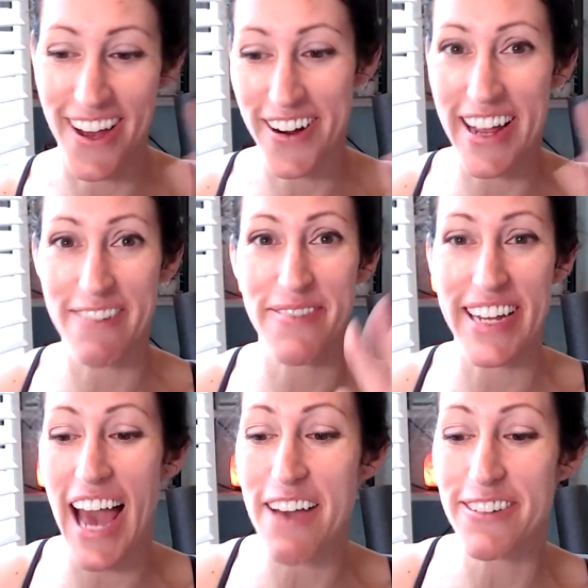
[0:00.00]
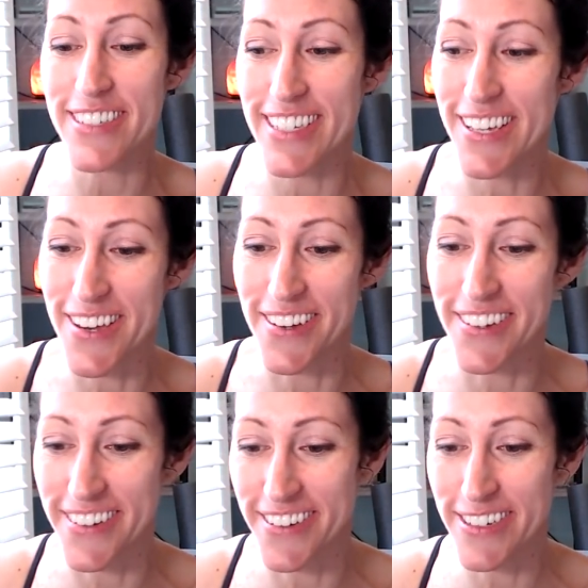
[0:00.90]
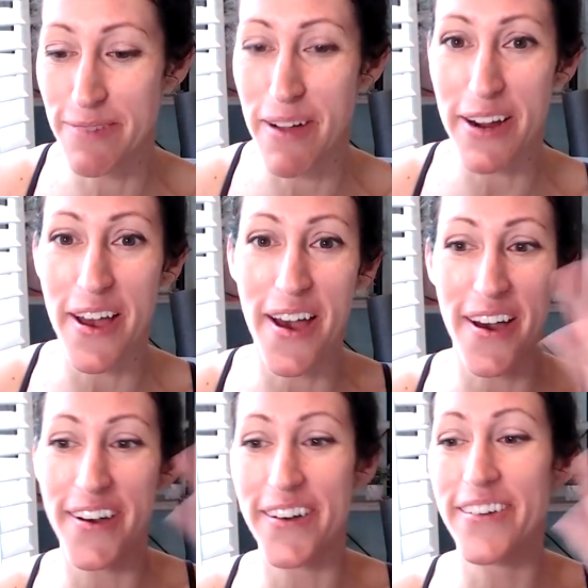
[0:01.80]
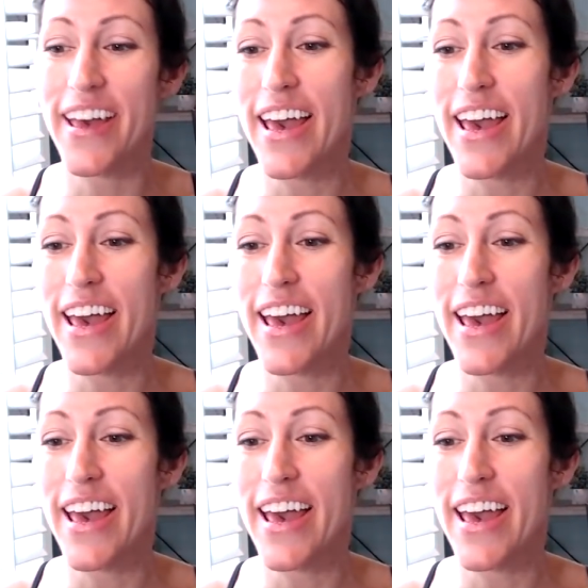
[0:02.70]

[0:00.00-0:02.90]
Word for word: All right, everybody, I will see you tomorrow.